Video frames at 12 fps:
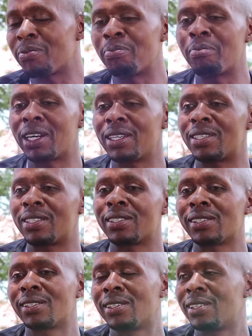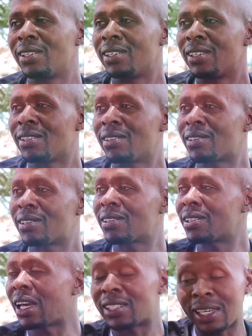much
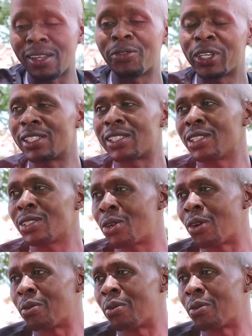South African sitcoms.